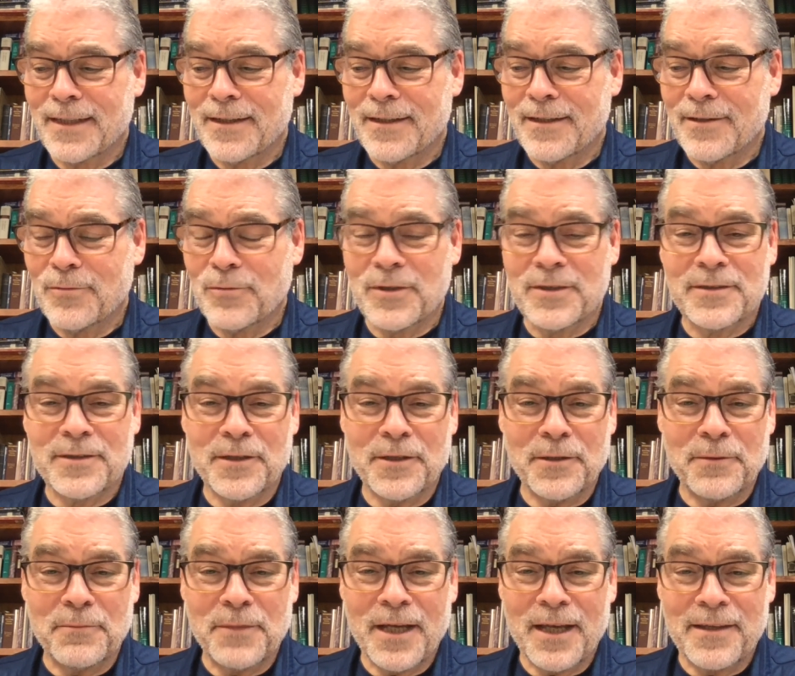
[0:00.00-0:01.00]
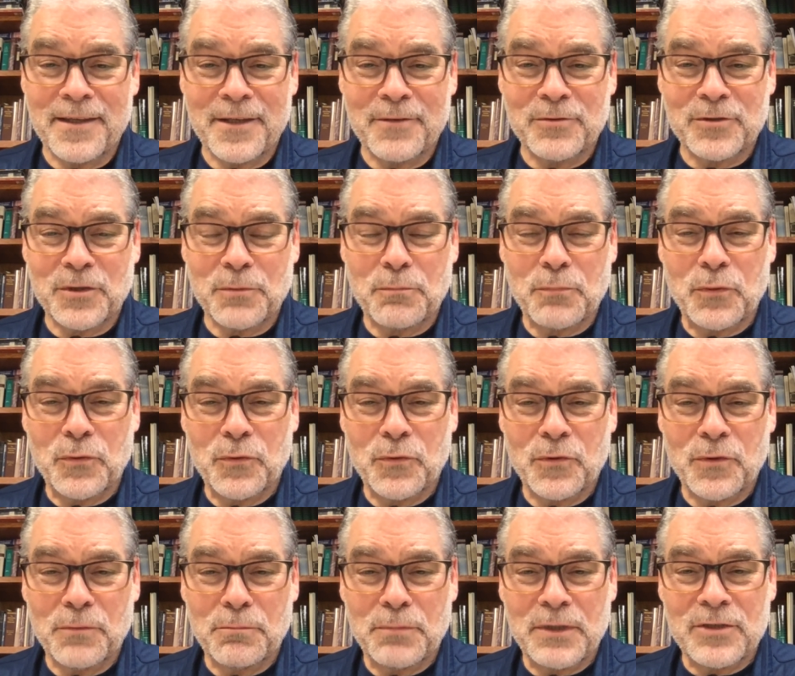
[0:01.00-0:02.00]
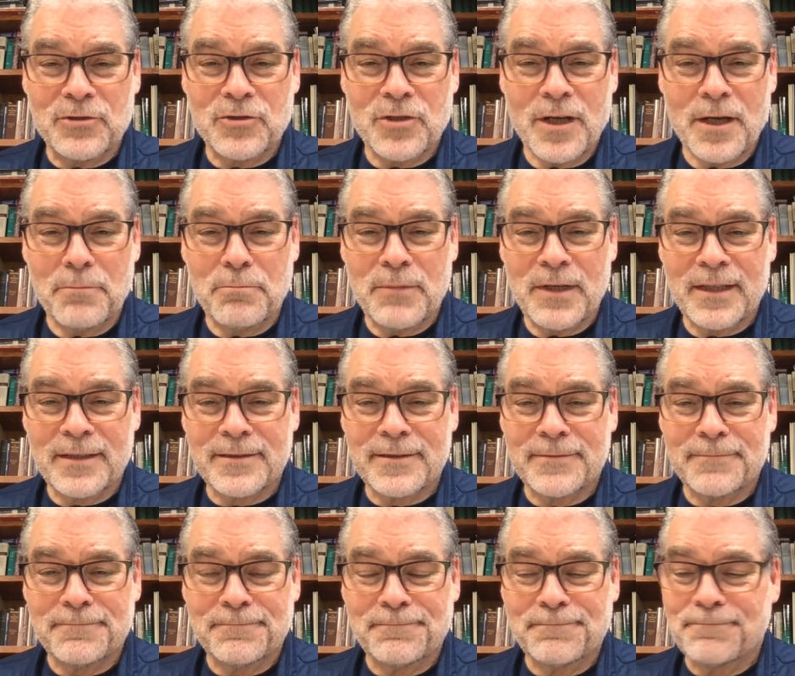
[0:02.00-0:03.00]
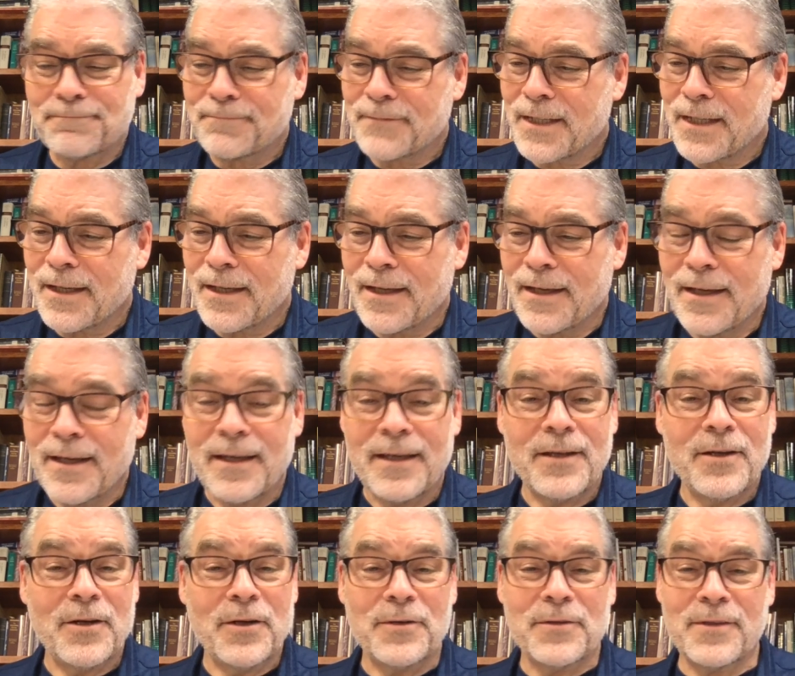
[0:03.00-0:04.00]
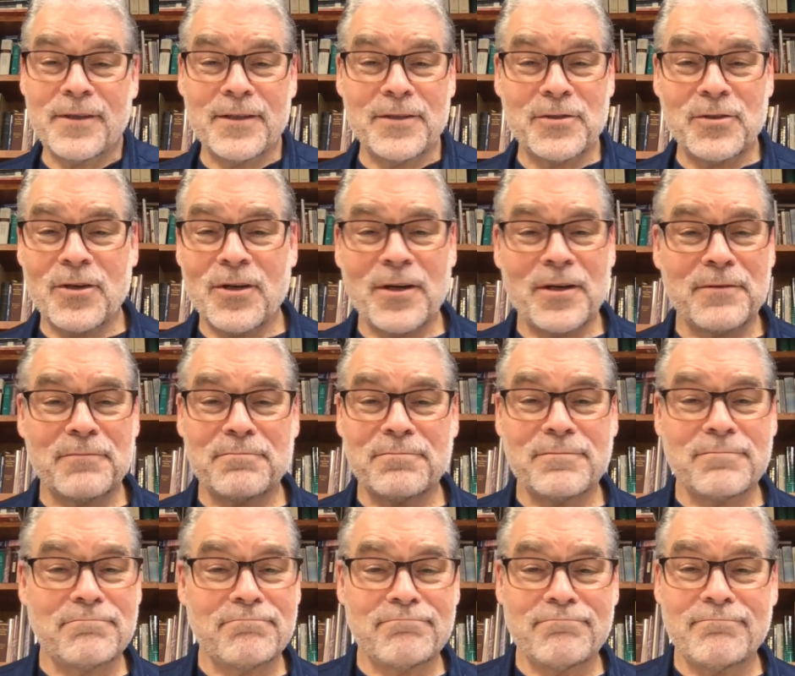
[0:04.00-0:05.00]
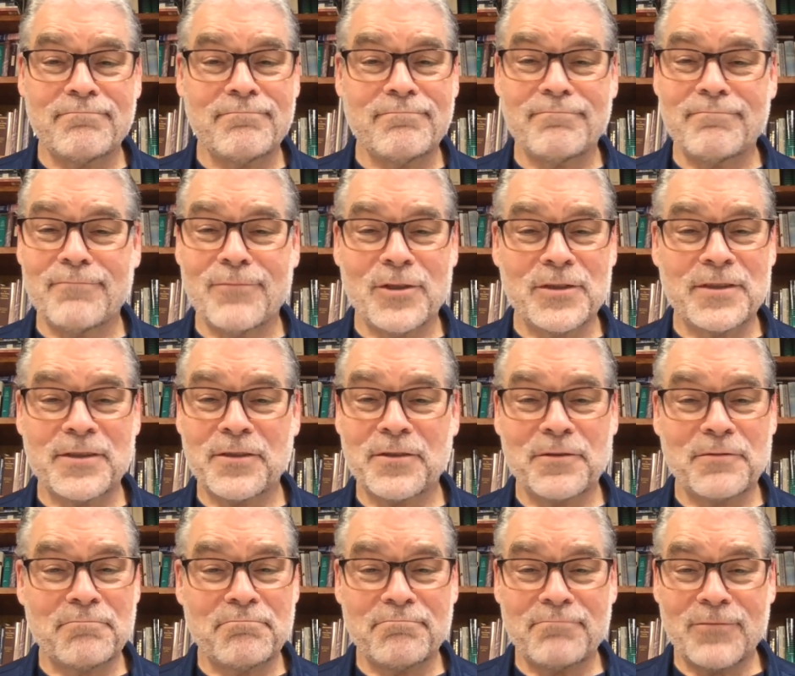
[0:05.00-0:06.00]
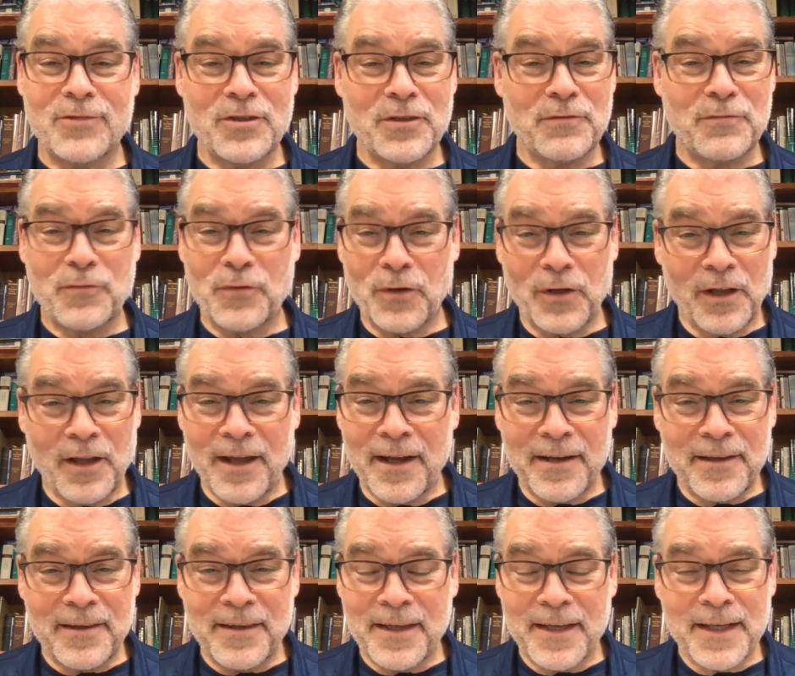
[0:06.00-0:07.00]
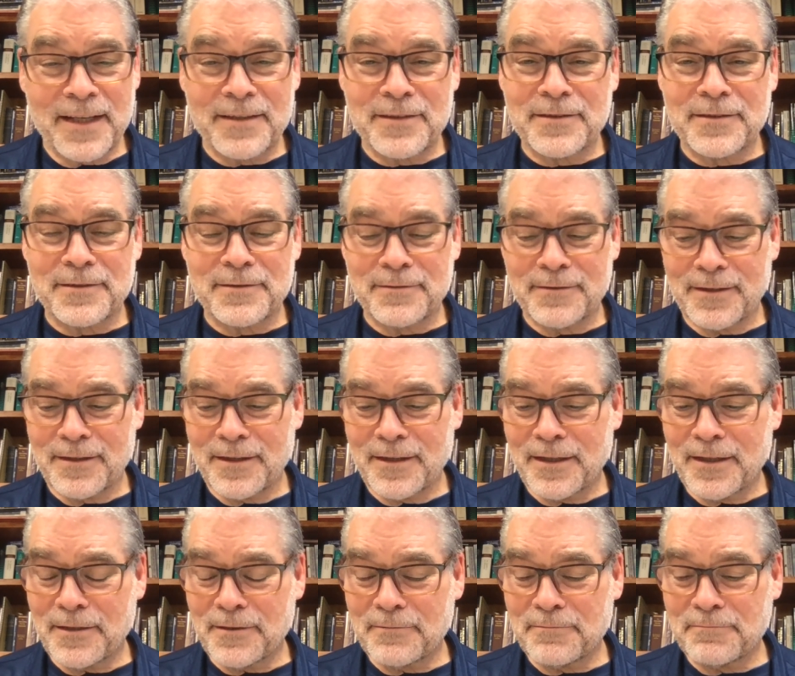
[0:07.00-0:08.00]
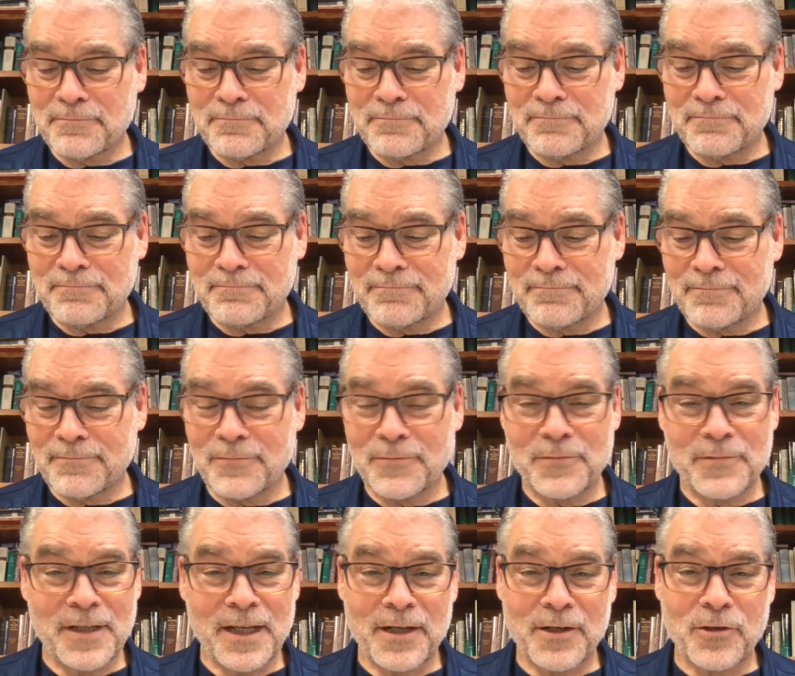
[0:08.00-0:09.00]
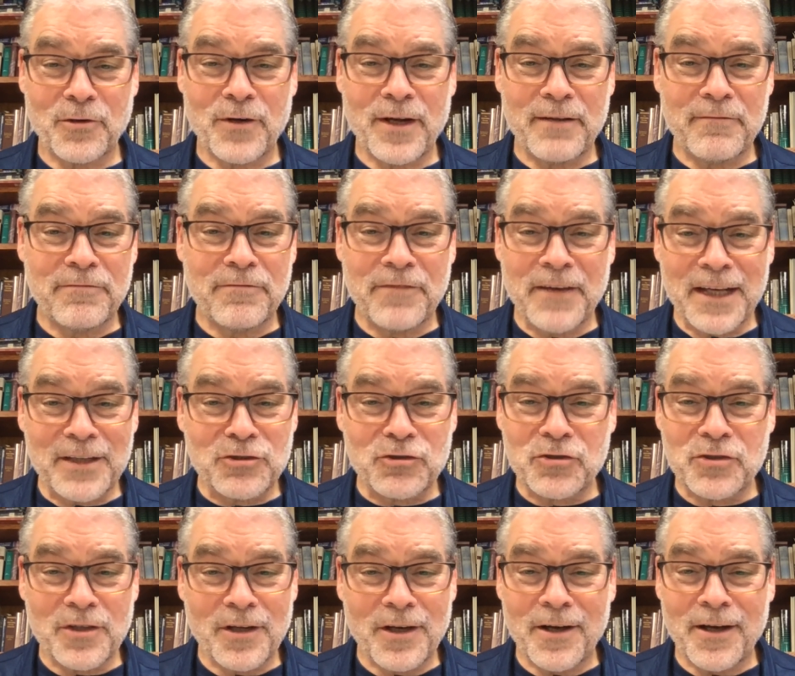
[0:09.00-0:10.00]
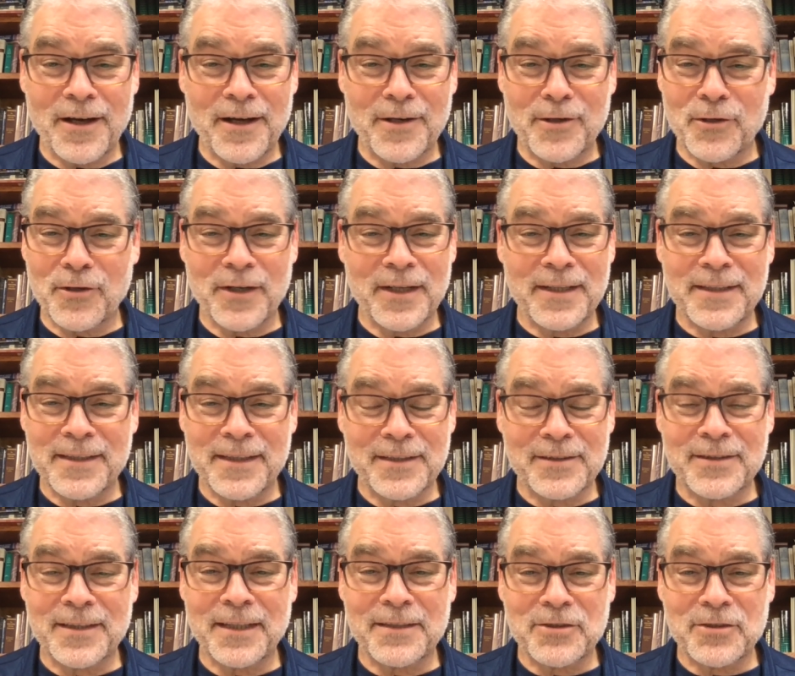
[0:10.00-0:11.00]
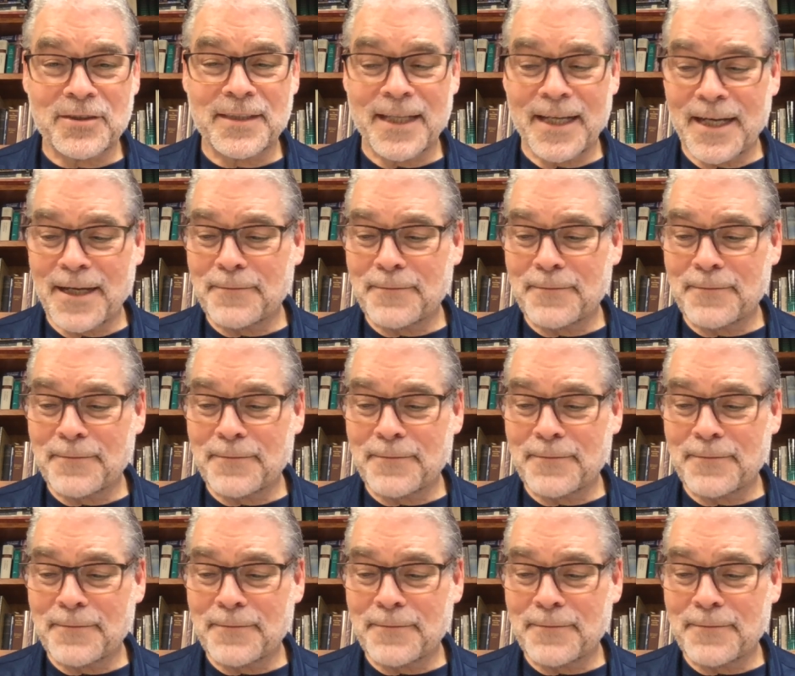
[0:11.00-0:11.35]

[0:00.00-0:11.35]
I think it was a poodle Bichon mix. You know, the dog wasn't good for a lot of things. Not a great fetch dog or anything such as that.